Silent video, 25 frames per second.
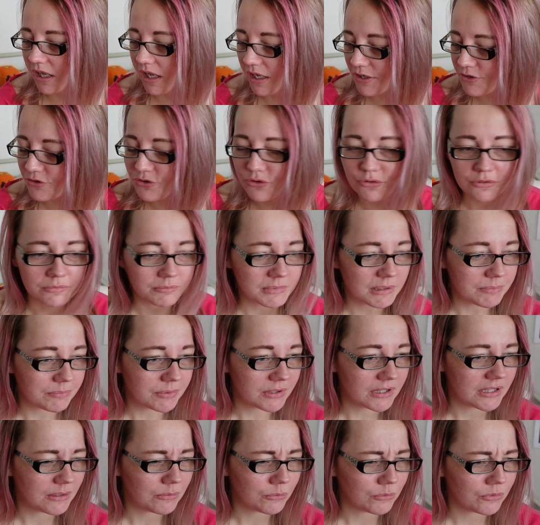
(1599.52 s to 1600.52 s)
do remember
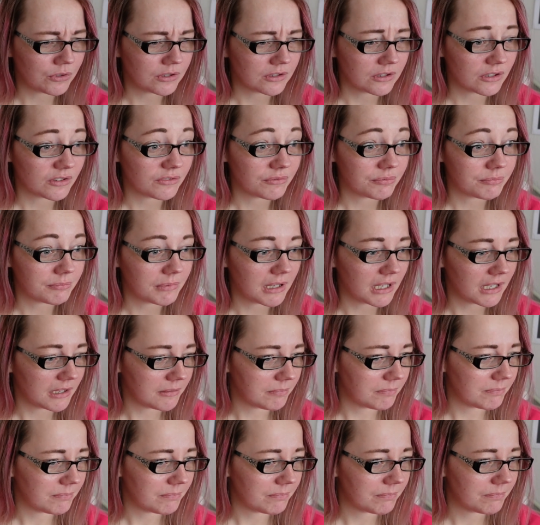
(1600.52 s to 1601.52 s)
in one of my
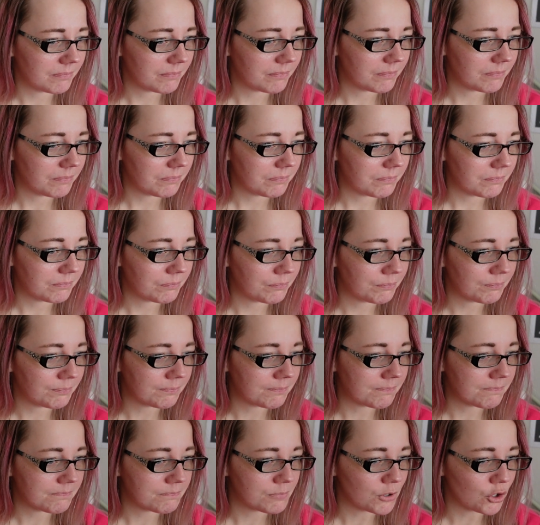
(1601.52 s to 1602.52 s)

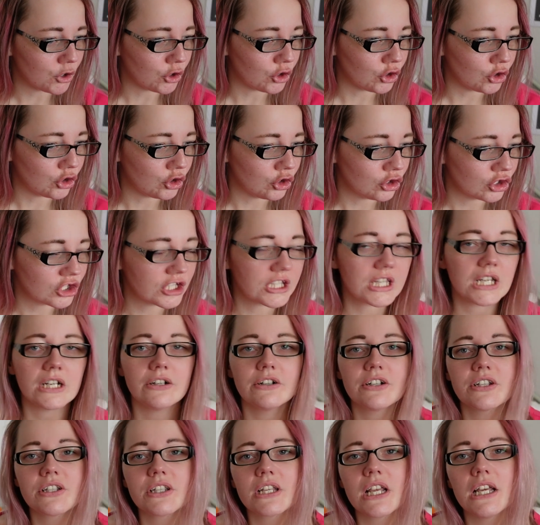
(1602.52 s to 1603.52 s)
books
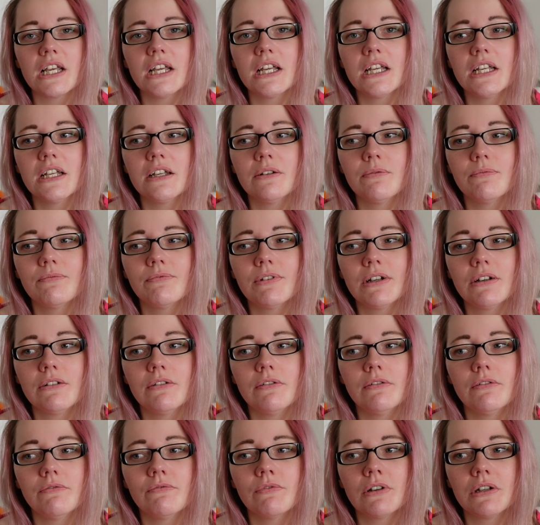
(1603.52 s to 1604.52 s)
there's a
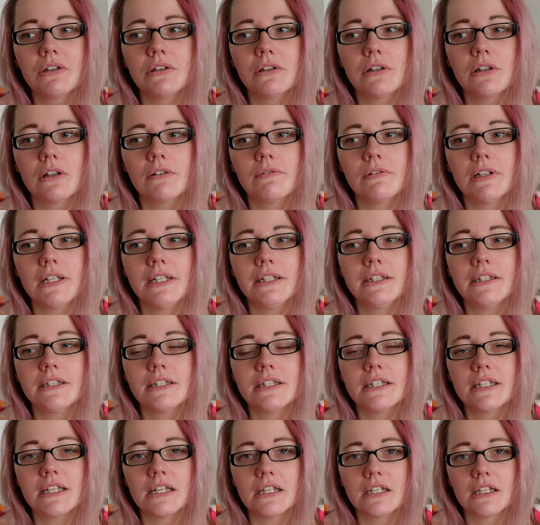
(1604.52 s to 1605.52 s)
very
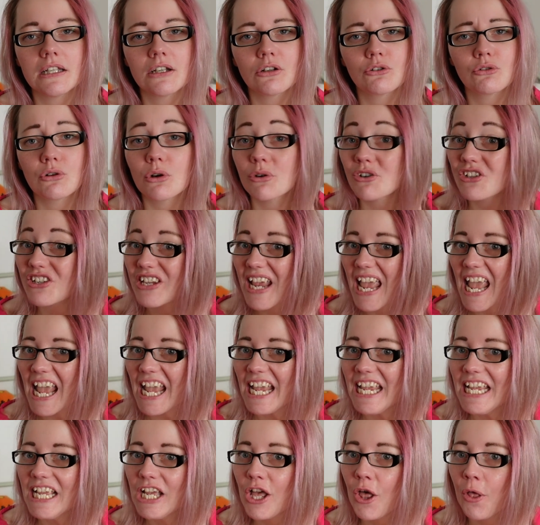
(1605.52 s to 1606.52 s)
lovely
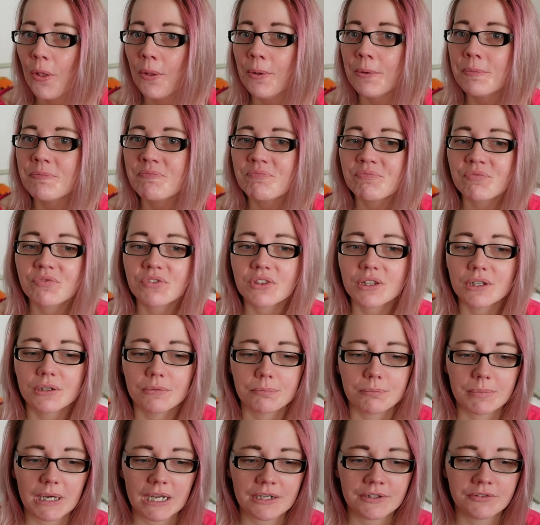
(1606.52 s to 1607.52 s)
crochet
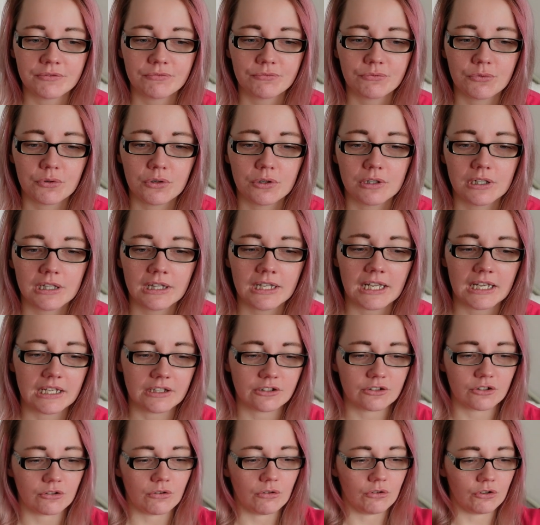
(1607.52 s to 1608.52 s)
pattern for
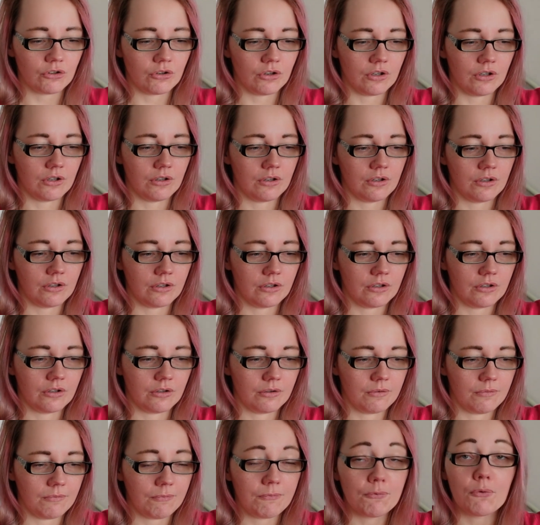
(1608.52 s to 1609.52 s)
like
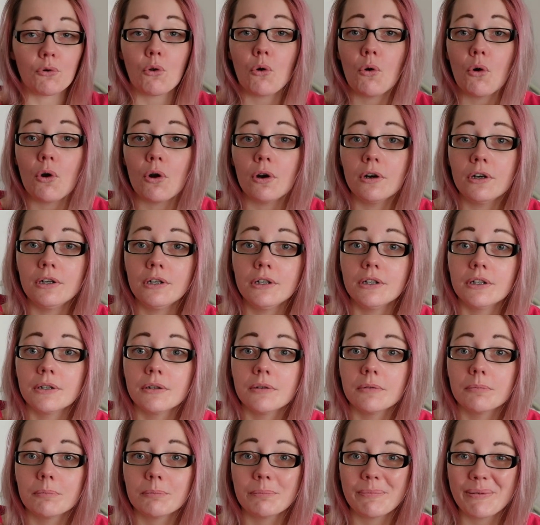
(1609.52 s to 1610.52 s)
floor
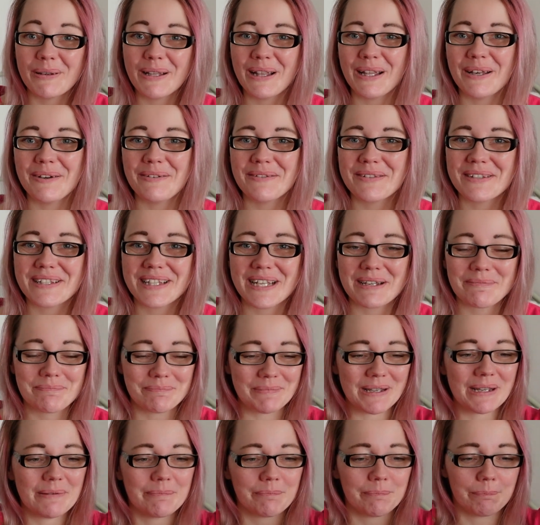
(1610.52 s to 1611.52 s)
pillows, like
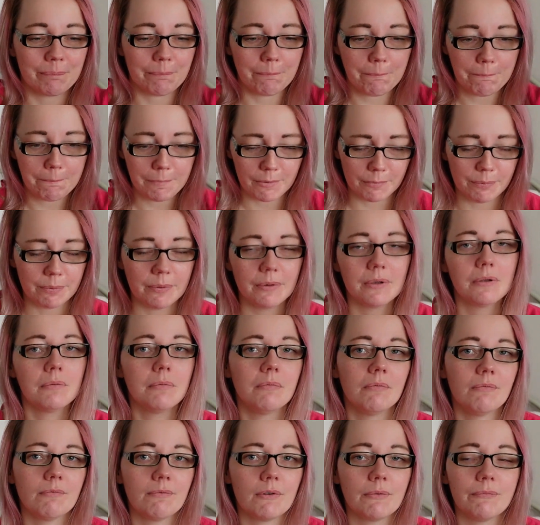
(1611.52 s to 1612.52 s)
big
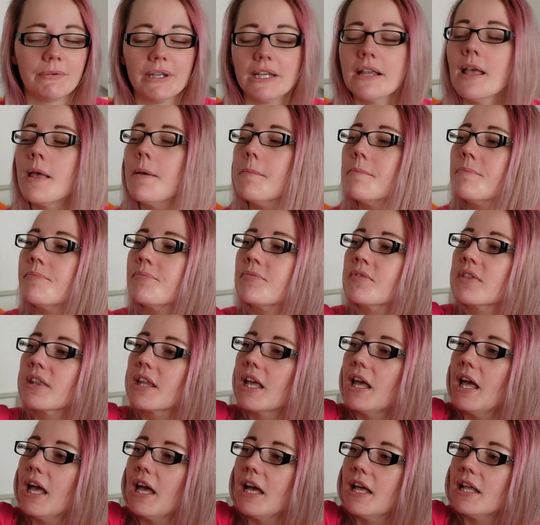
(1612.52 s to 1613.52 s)
fluffy,
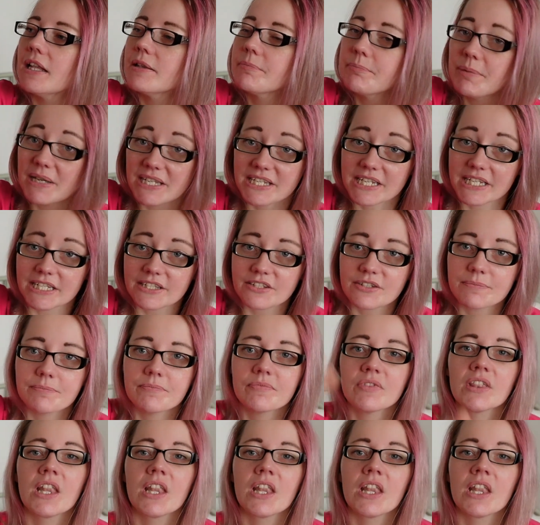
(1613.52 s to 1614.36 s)
and baskets,